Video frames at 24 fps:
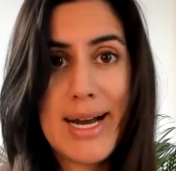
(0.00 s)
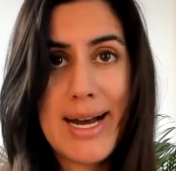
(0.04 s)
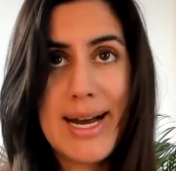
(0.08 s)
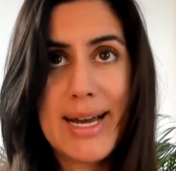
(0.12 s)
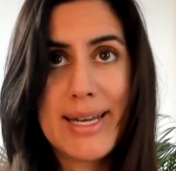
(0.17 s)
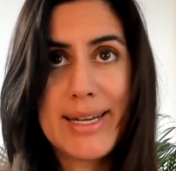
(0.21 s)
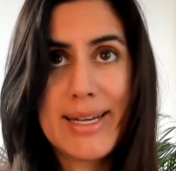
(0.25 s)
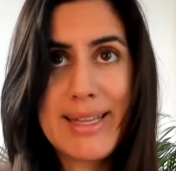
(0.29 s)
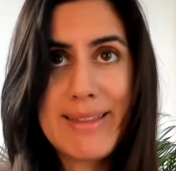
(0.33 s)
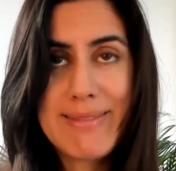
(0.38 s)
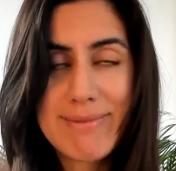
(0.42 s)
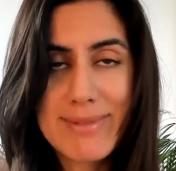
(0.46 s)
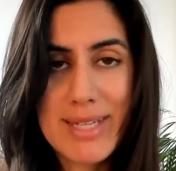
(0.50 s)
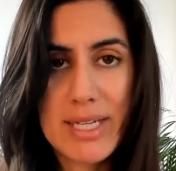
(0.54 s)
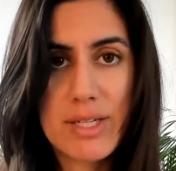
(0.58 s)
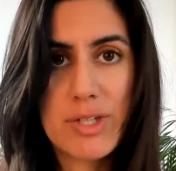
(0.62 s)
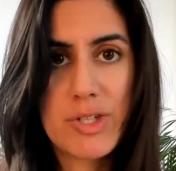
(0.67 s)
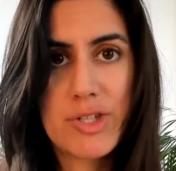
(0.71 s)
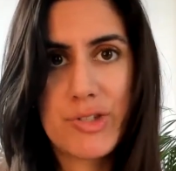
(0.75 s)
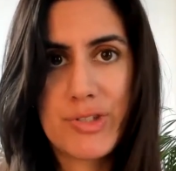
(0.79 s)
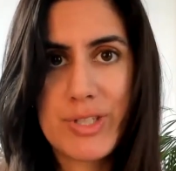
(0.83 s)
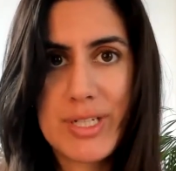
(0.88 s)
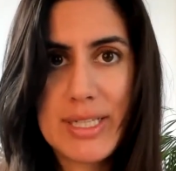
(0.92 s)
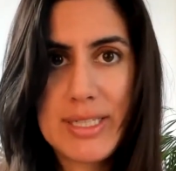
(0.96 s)
and
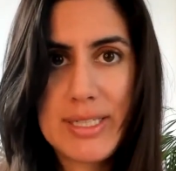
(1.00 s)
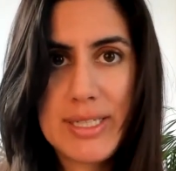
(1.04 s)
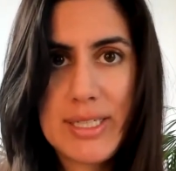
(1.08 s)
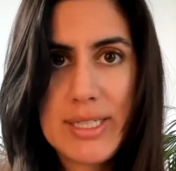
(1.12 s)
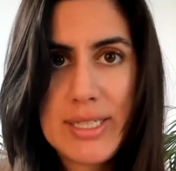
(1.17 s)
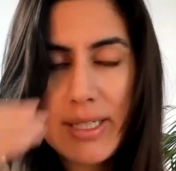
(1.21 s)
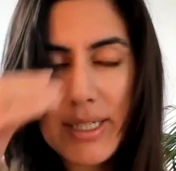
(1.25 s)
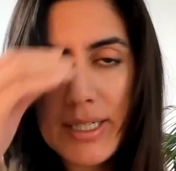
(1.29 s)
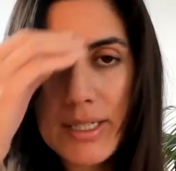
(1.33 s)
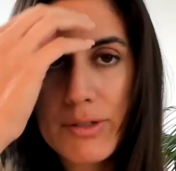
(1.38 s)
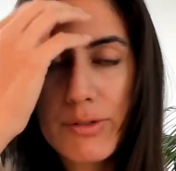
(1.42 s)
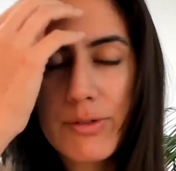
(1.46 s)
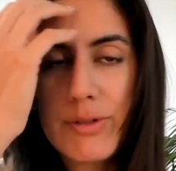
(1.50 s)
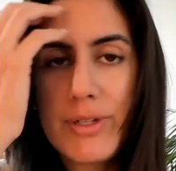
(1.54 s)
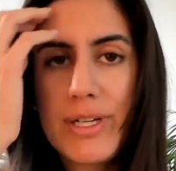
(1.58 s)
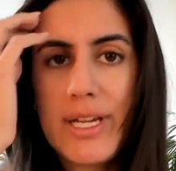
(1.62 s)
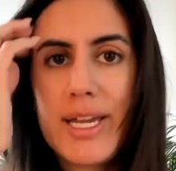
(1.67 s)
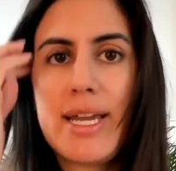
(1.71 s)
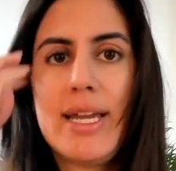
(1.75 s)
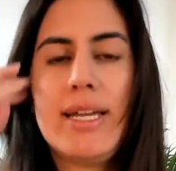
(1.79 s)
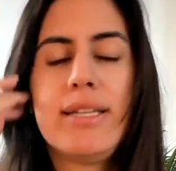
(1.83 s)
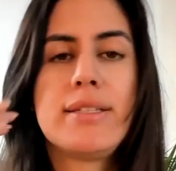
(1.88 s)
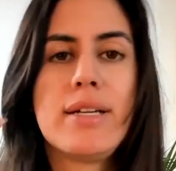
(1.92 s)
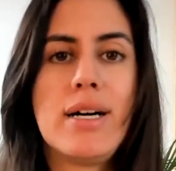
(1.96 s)
intentionally
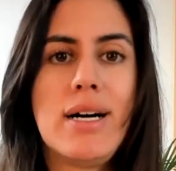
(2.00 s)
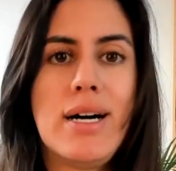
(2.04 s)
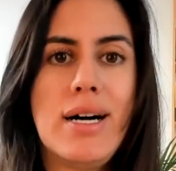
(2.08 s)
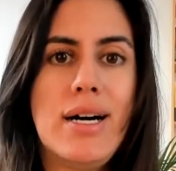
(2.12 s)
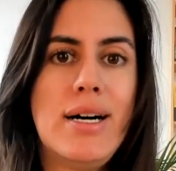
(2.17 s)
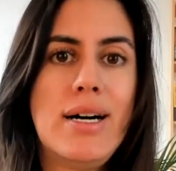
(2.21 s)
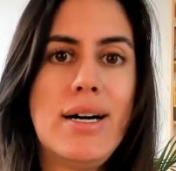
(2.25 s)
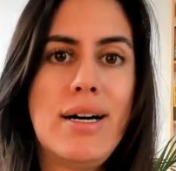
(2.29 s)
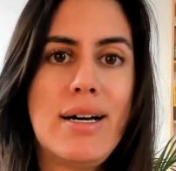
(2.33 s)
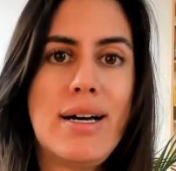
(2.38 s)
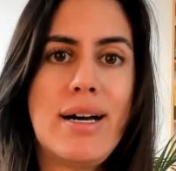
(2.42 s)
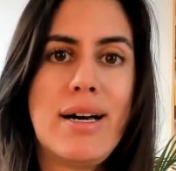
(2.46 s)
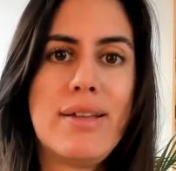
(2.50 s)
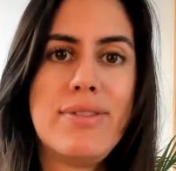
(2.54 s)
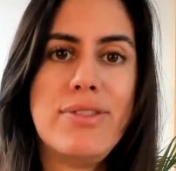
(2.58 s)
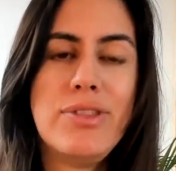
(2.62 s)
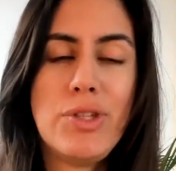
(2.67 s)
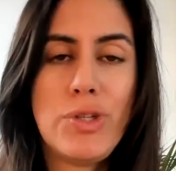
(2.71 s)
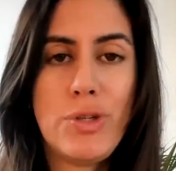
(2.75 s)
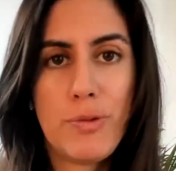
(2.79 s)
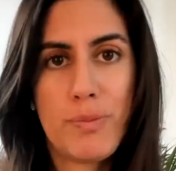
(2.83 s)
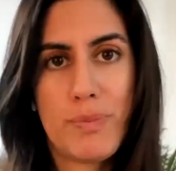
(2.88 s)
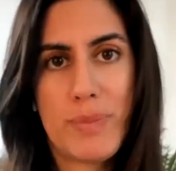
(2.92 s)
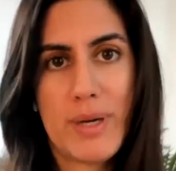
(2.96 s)
create
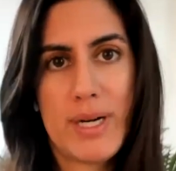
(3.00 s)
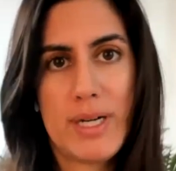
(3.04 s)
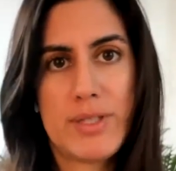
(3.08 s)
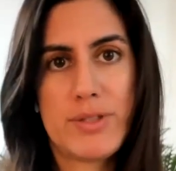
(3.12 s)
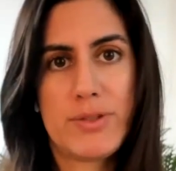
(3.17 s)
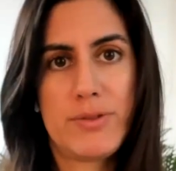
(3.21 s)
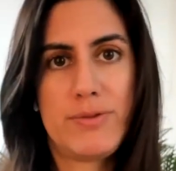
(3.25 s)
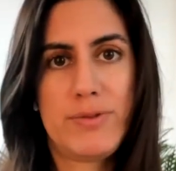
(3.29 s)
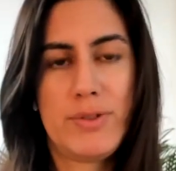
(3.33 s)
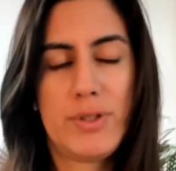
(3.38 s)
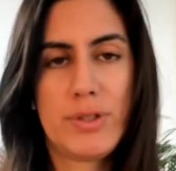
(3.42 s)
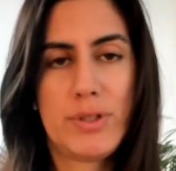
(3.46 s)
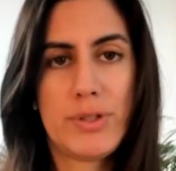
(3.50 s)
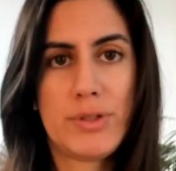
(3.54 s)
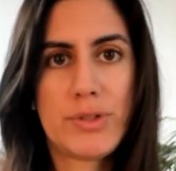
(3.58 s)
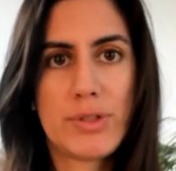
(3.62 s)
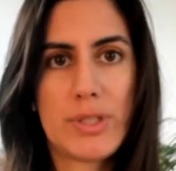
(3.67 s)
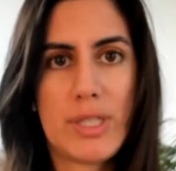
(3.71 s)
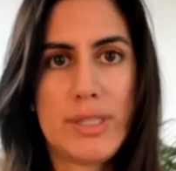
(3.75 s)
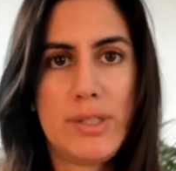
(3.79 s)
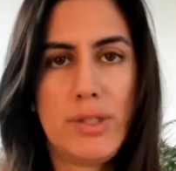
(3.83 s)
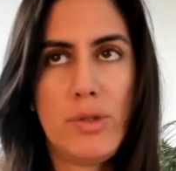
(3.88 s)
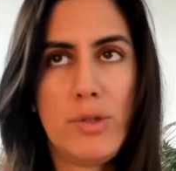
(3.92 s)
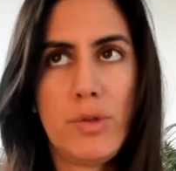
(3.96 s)
new parts of us,
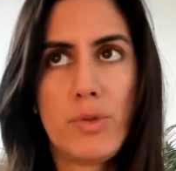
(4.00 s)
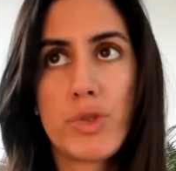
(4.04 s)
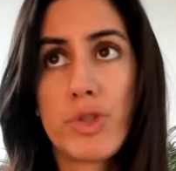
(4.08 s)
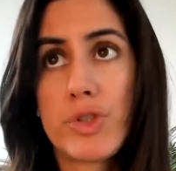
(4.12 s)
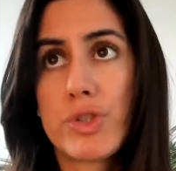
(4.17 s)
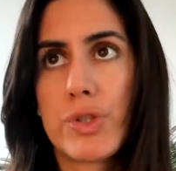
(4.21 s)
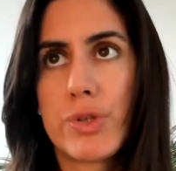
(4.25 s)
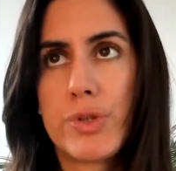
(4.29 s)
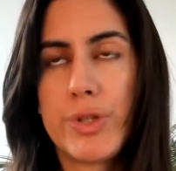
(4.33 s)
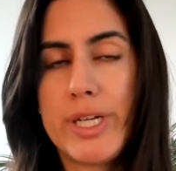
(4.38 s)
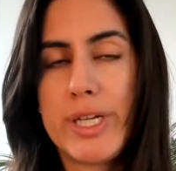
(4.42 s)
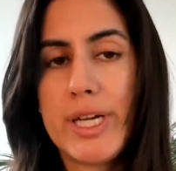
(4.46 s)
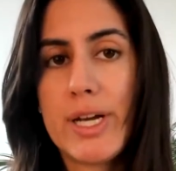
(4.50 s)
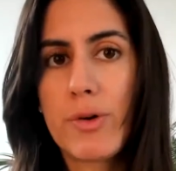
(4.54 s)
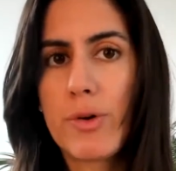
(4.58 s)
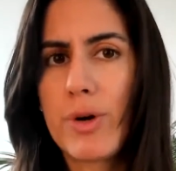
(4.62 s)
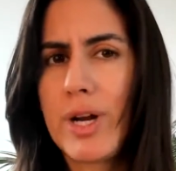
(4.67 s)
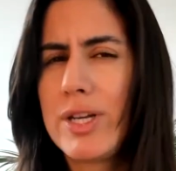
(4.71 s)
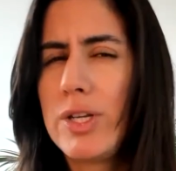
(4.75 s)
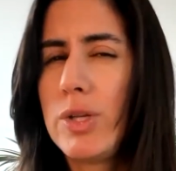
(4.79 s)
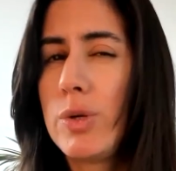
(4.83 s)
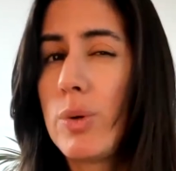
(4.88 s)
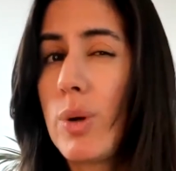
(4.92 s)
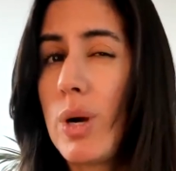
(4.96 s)
a new story or
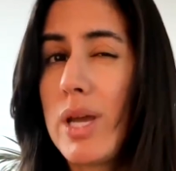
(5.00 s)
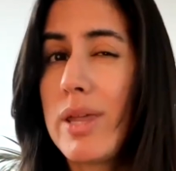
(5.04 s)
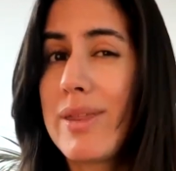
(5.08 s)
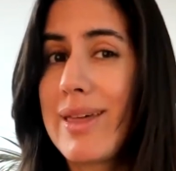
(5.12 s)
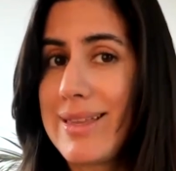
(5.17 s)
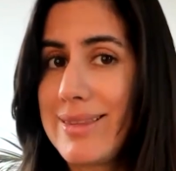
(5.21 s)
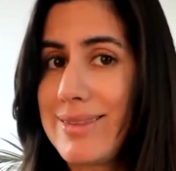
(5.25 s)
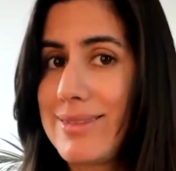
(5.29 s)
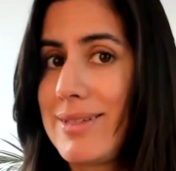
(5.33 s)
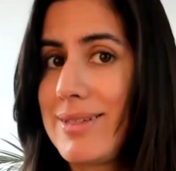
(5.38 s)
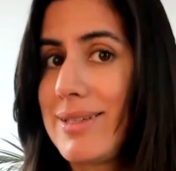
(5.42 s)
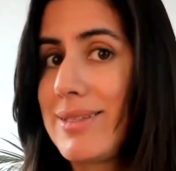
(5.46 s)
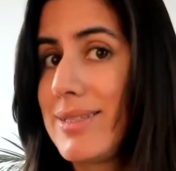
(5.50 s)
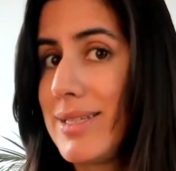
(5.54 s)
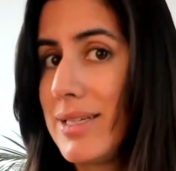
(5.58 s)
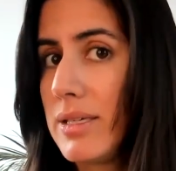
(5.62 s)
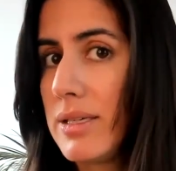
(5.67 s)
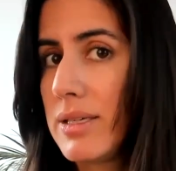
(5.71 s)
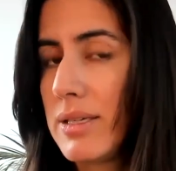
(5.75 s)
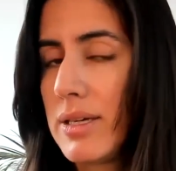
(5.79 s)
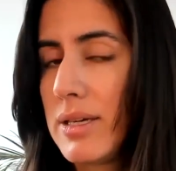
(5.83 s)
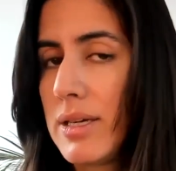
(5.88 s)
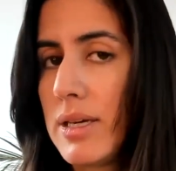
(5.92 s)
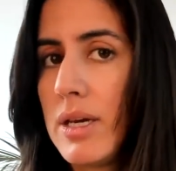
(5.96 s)
a new
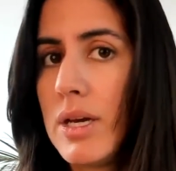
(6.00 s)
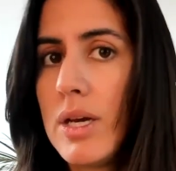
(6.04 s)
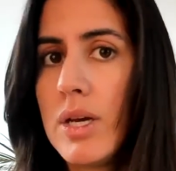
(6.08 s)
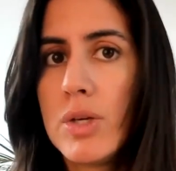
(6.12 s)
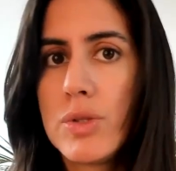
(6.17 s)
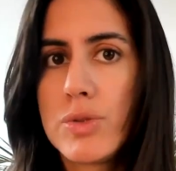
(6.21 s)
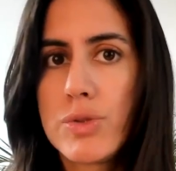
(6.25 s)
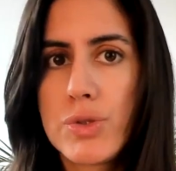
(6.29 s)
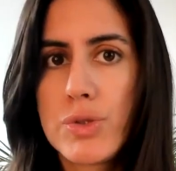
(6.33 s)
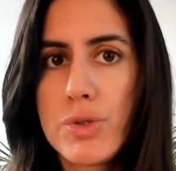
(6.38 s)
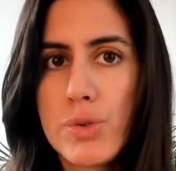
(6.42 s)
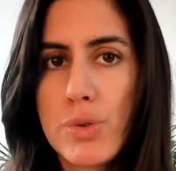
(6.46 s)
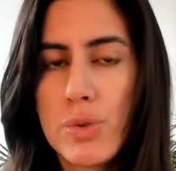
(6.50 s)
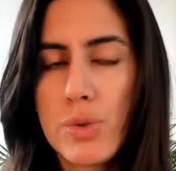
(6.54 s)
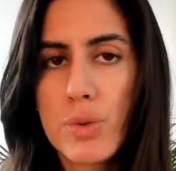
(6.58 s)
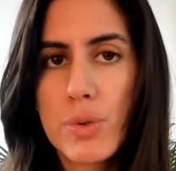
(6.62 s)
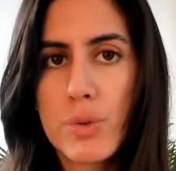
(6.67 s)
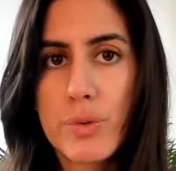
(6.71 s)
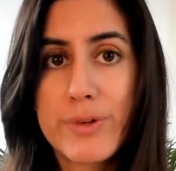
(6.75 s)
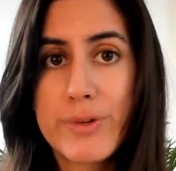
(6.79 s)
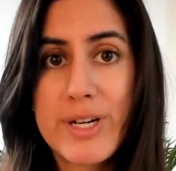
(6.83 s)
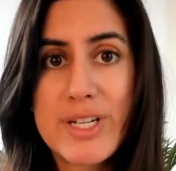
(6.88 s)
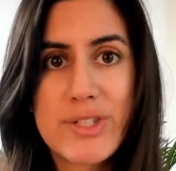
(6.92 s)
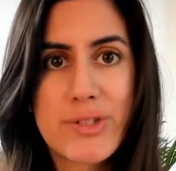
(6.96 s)
identity to
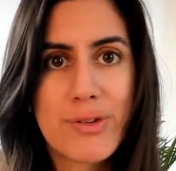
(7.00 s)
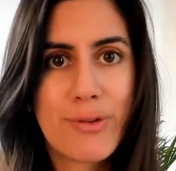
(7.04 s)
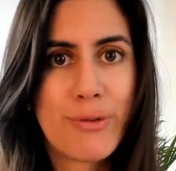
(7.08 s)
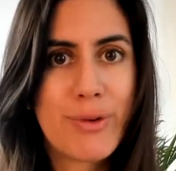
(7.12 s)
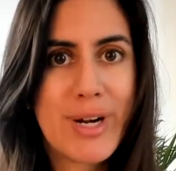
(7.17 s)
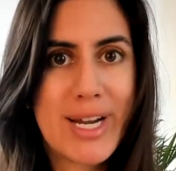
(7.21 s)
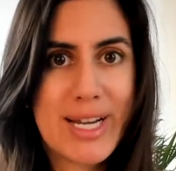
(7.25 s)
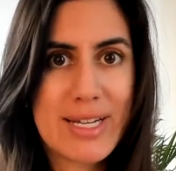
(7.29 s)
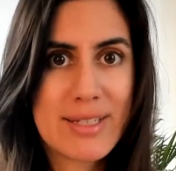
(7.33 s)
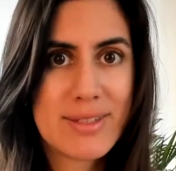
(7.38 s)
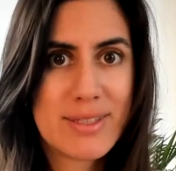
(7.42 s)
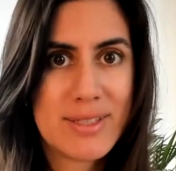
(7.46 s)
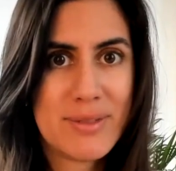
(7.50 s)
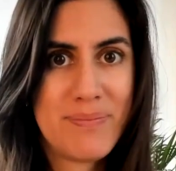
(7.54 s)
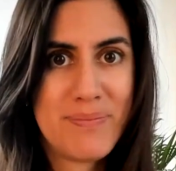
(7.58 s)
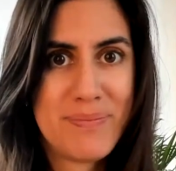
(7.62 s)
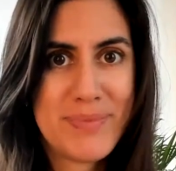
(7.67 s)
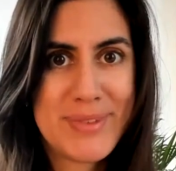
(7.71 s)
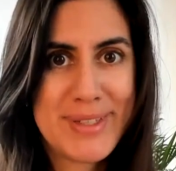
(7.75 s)
resurrect.